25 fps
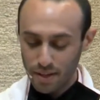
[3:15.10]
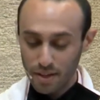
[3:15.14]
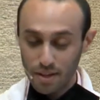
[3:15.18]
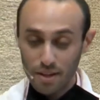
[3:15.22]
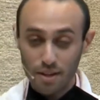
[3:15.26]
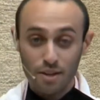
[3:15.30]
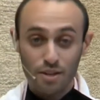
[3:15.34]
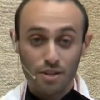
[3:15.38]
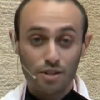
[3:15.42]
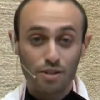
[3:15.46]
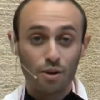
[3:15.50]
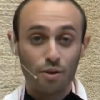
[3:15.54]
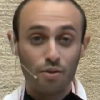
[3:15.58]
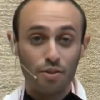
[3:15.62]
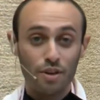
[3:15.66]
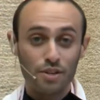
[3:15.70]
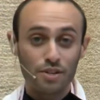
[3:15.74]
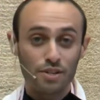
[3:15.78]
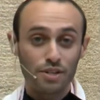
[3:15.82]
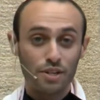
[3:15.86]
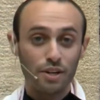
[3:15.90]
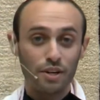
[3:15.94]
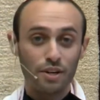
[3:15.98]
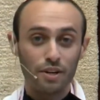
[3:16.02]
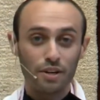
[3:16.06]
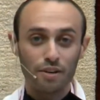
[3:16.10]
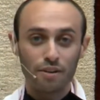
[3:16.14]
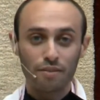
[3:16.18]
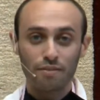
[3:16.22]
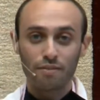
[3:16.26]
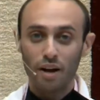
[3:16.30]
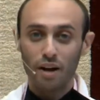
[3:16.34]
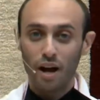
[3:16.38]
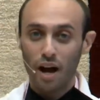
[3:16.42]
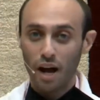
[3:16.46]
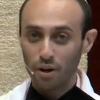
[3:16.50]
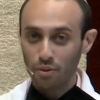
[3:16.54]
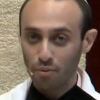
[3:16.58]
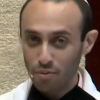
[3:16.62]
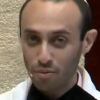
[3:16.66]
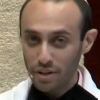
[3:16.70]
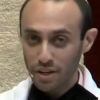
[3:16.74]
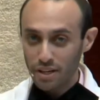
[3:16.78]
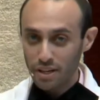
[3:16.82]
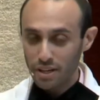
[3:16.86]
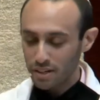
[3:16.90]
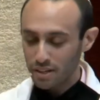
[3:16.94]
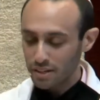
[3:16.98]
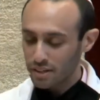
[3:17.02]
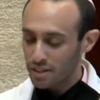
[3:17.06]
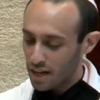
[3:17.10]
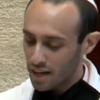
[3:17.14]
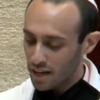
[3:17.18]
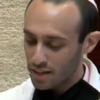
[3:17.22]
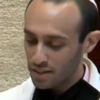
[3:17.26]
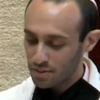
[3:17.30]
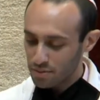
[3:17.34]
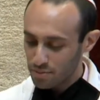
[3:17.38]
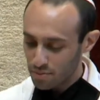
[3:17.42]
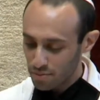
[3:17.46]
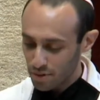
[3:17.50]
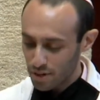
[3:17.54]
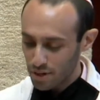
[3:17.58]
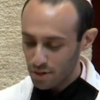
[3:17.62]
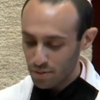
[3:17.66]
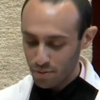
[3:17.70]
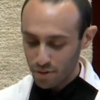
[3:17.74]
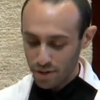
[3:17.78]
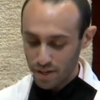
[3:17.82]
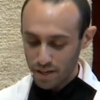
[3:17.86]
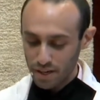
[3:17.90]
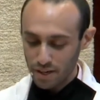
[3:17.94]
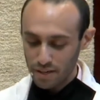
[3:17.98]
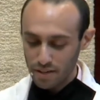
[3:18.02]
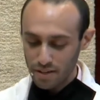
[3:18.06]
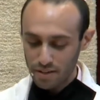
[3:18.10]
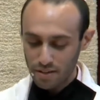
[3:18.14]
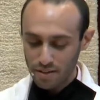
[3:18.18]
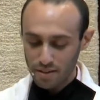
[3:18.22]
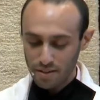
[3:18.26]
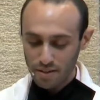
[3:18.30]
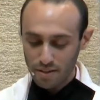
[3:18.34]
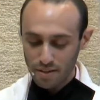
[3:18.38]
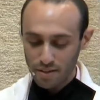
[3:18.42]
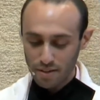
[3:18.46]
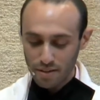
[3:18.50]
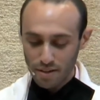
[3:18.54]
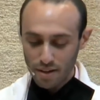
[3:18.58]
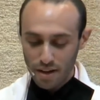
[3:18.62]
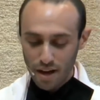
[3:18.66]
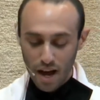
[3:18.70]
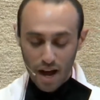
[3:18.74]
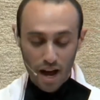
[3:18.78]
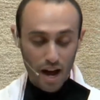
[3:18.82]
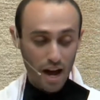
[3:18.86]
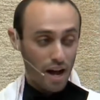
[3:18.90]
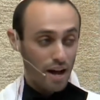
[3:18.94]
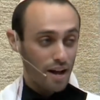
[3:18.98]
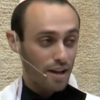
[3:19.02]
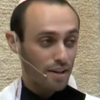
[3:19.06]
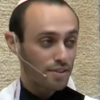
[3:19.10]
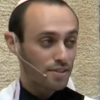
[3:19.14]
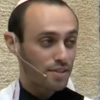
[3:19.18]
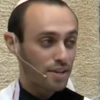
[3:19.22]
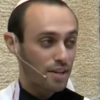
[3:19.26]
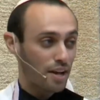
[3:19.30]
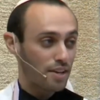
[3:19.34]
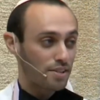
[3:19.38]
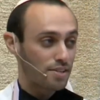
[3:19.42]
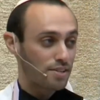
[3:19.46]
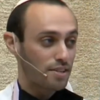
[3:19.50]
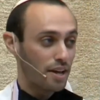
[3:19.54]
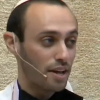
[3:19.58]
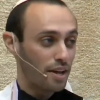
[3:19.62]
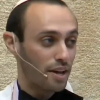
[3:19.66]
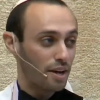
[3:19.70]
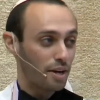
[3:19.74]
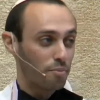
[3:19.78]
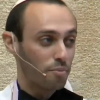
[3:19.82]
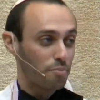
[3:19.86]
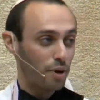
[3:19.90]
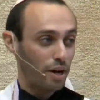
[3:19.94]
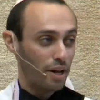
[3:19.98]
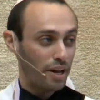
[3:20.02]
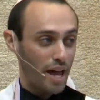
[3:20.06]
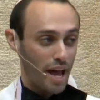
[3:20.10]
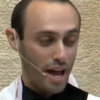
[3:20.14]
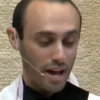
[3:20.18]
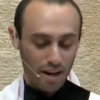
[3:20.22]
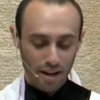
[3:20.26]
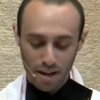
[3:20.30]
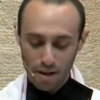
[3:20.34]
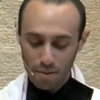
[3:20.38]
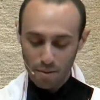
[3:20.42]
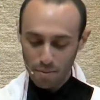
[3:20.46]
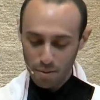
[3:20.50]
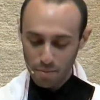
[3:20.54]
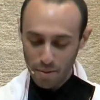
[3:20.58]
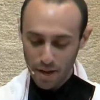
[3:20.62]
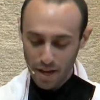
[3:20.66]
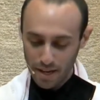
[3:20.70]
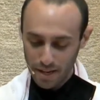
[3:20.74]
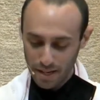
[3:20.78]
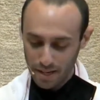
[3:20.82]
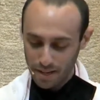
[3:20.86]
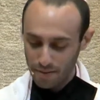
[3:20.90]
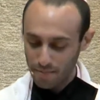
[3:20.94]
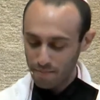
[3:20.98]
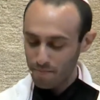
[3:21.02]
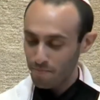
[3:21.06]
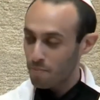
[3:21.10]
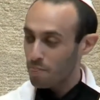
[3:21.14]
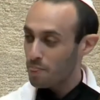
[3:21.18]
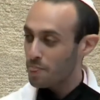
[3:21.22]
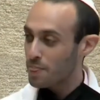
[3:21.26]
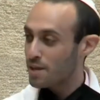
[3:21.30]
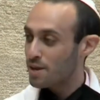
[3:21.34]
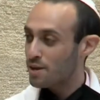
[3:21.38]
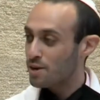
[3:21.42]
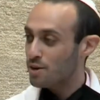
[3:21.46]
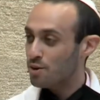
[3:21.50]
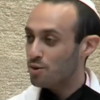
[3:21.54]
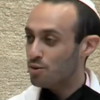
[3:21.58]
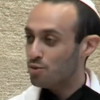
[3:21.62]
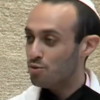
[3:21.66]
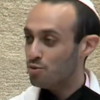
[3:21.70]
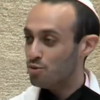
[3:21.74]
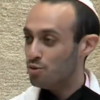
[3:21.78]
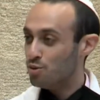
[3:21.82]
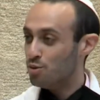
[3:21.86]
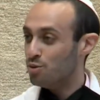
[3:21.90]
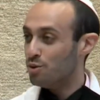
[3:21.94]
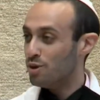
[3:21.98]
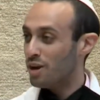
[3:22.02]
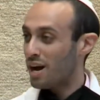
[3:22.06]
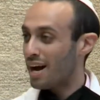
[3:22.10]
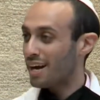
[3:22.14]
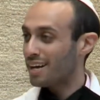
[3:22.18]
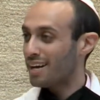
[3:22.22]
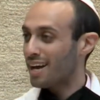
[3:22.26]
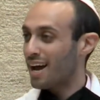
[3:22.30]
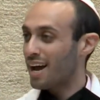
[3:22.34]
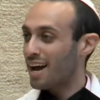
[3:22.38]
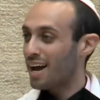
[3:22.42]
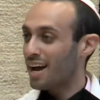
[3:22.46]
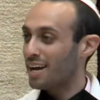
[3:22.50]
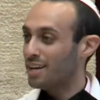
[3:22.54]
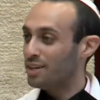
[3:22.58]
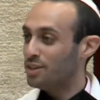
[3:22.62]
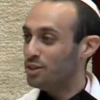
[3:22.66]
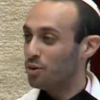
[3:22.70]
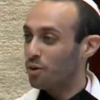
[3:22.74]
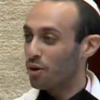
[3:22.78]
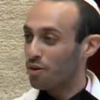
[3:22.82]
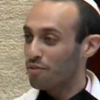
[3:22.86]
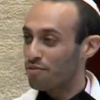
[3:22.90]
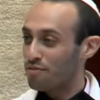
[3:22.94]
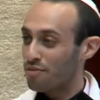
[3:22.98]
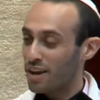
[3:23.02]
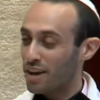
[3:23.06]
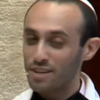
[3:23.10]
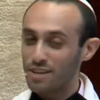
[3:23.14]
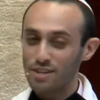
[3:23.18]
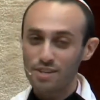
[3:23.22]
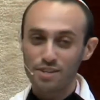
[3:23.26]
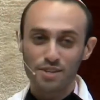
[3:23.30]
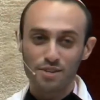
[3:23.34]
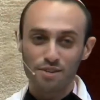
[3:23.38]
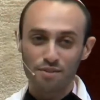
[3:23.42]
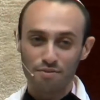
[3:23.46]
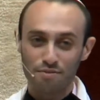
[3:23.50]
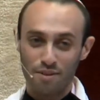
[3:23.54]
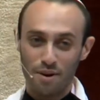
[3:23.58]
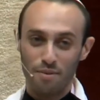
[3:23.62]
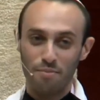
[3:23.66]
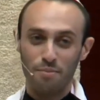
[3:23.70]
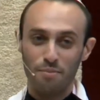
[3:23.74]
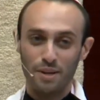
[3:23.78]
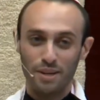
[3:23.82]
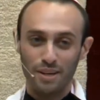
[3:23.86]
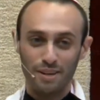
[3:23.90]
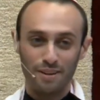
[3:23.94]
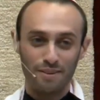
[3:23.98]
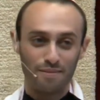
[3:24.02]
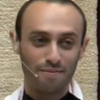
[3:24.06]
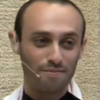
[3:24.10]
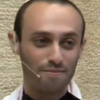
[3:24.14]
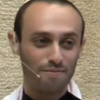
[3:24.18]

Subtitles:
So this year, I read and reread, Al taster panecha mimeni. Do not hide your face from me.